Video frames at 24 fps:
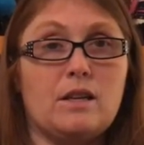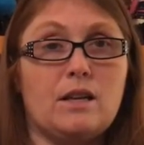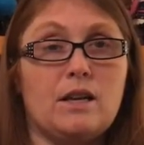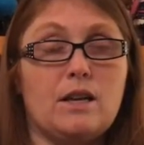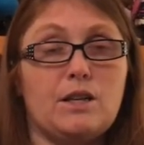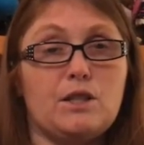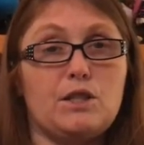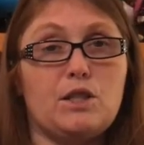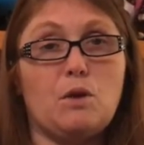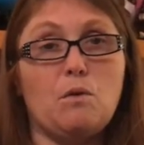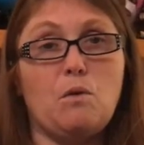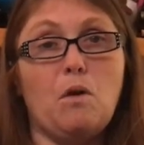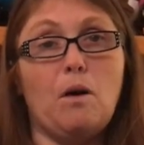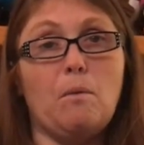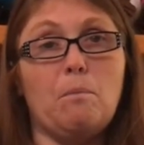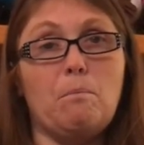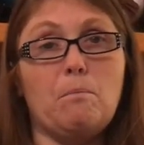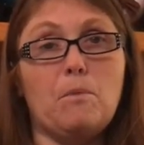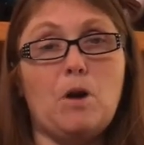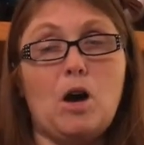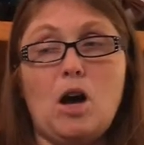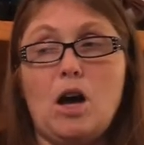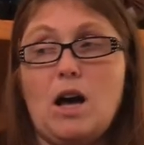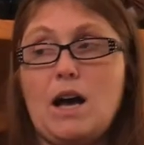So
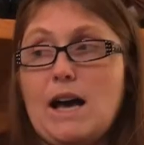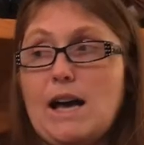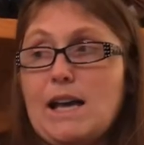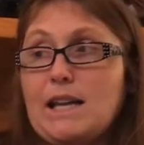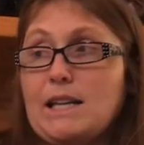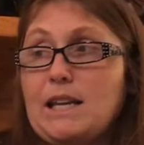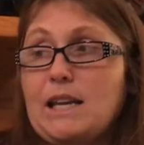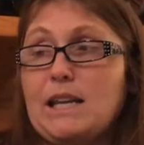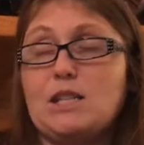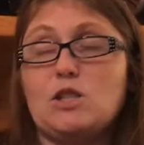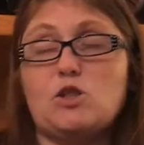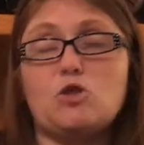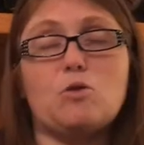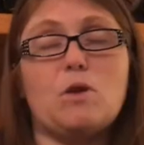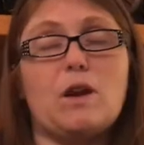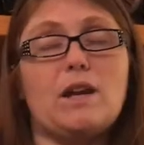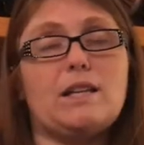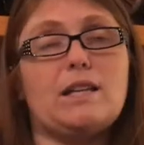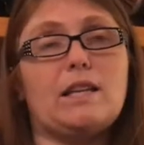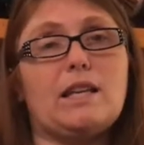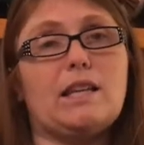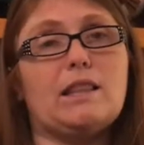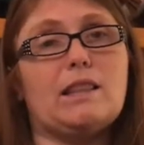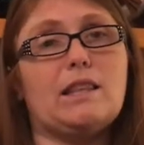Haman is trying
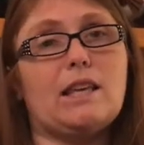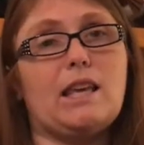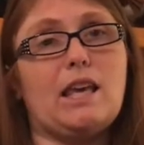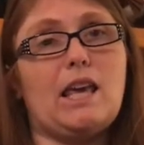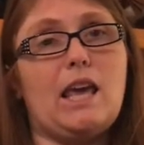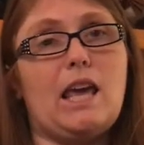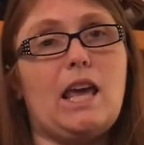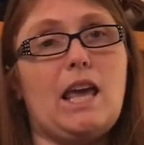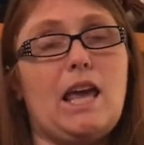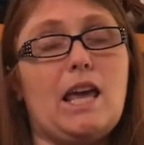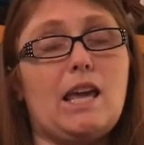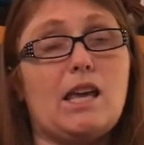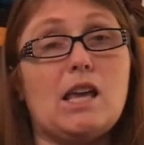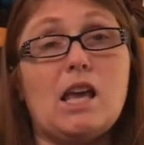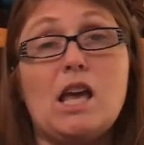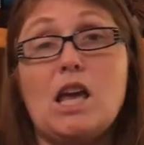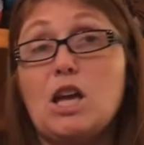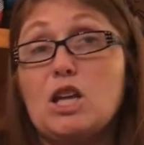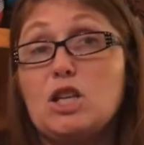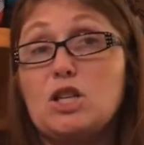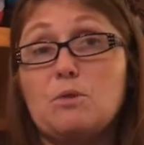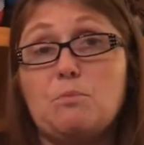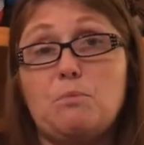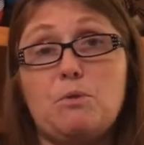to get the king
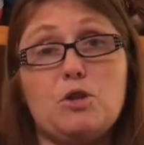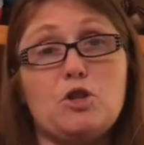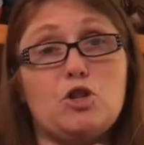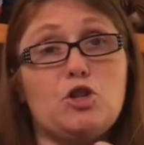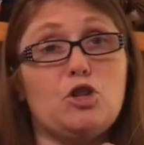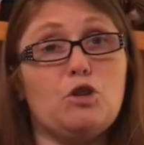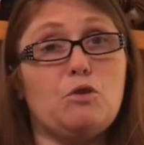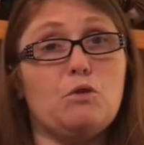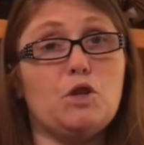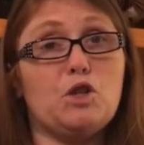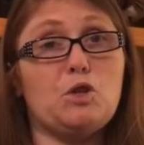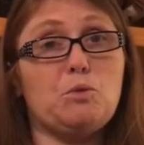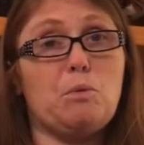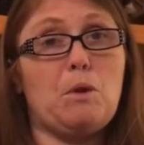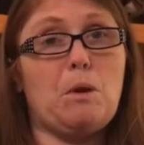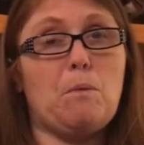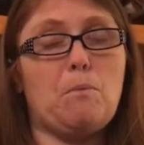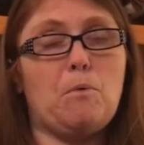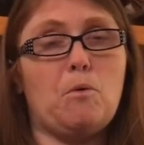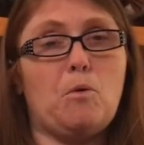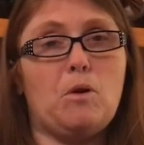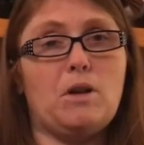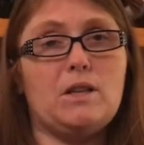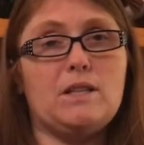to put Jewish
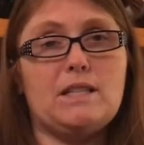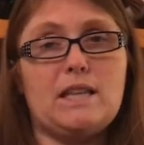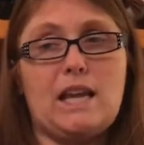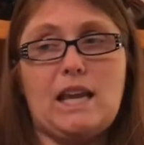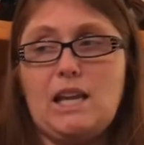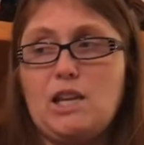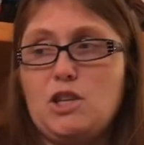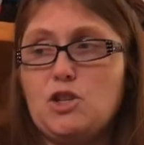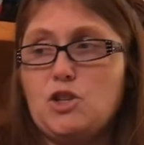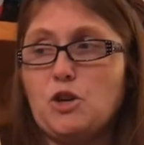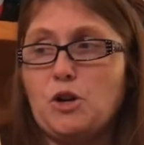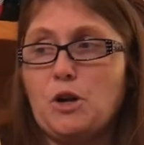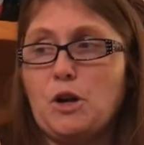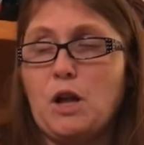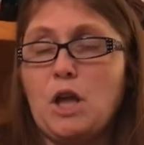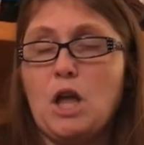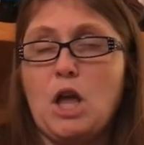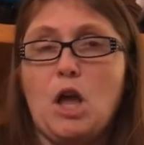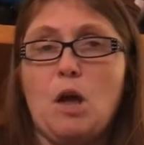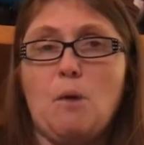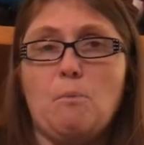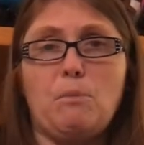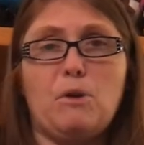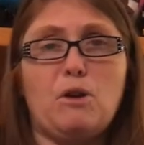people in danger.
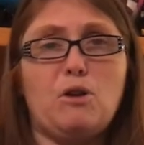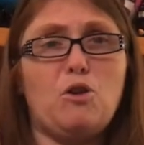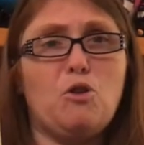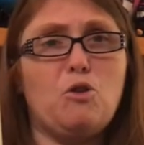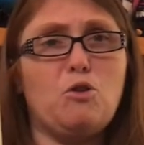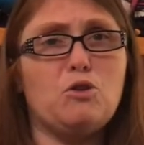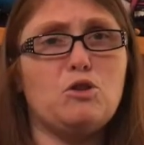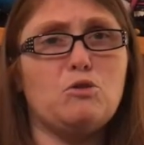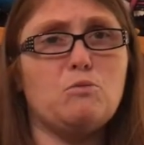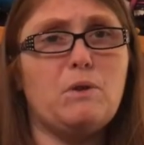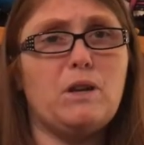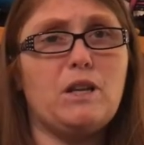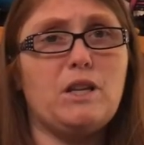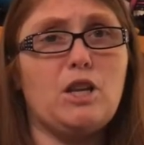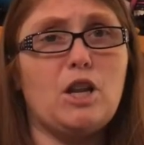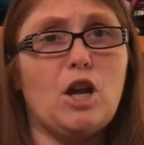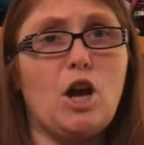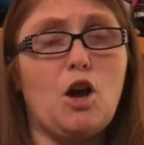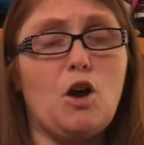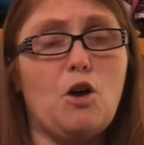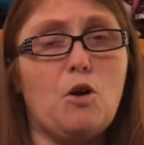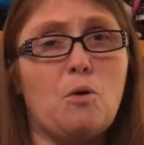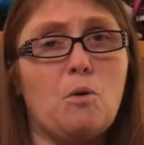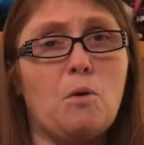But who do we
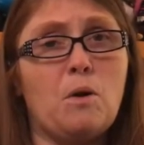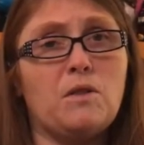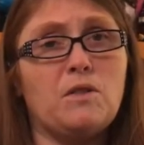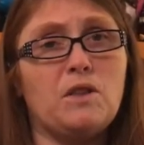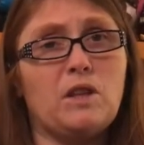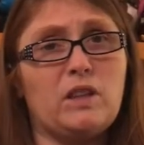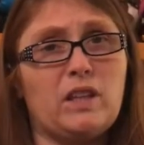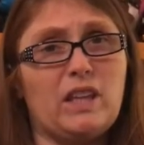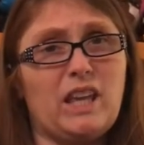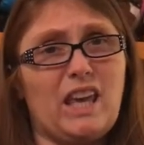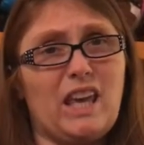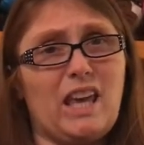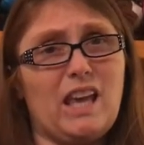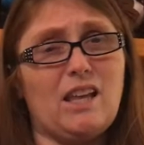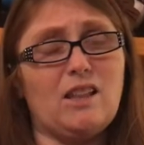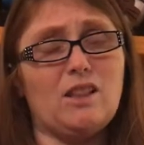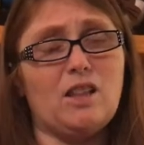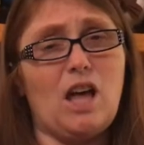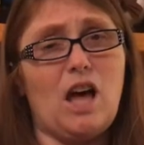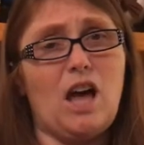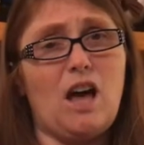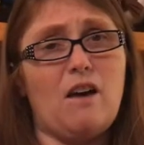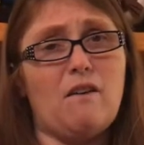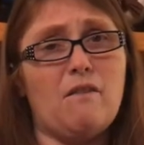know that the king
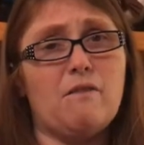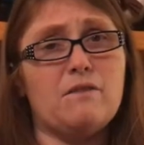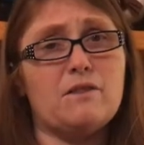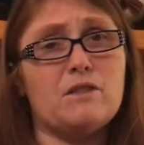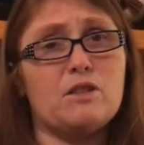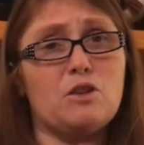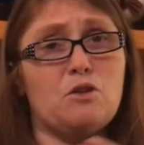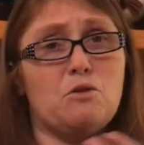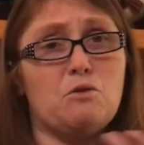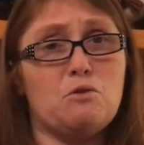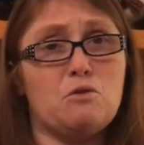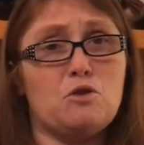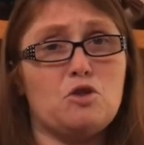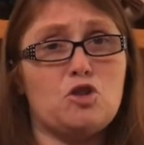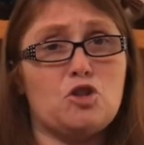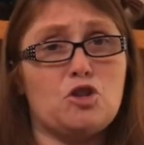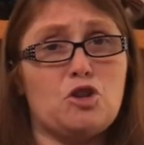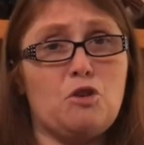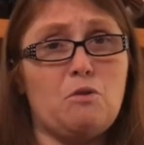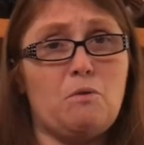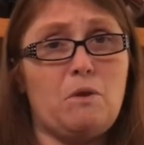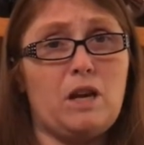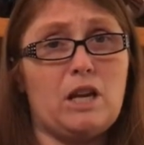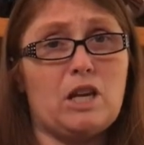loves who's
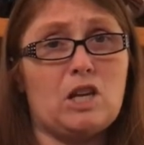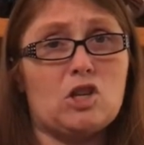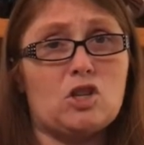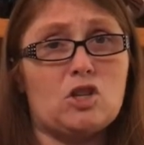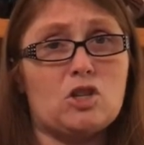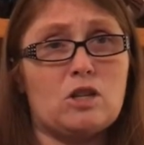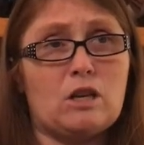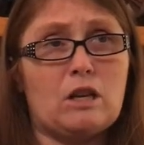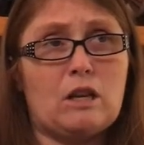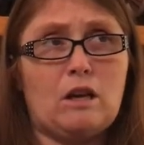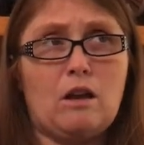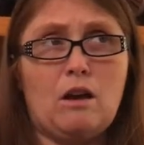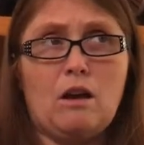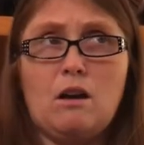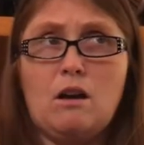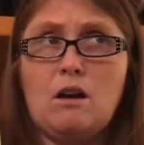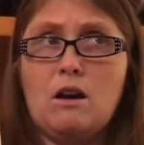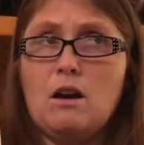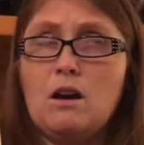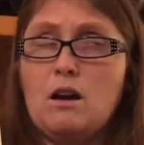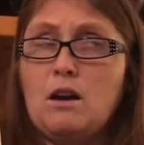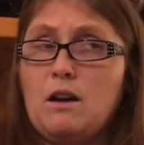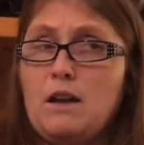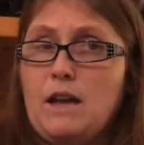Jewish?
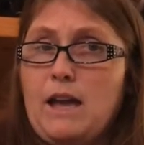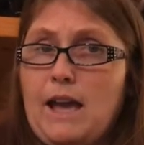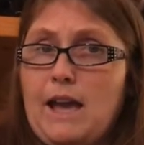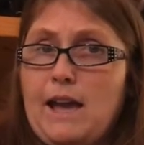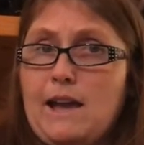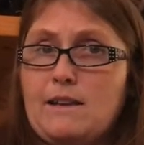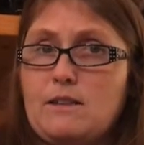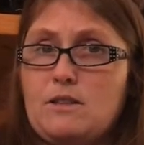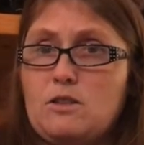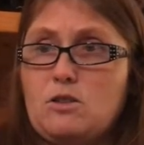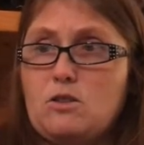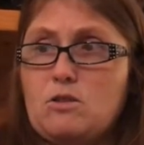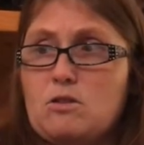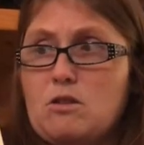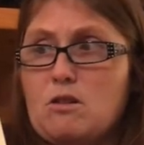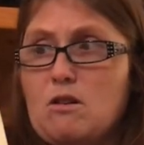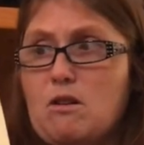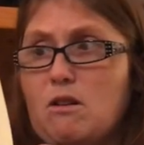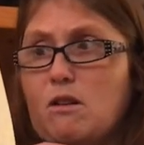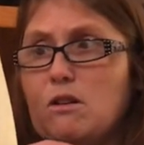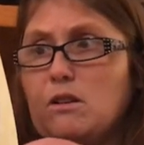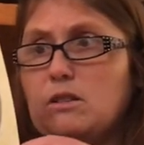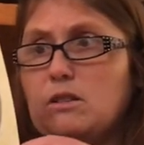Esther.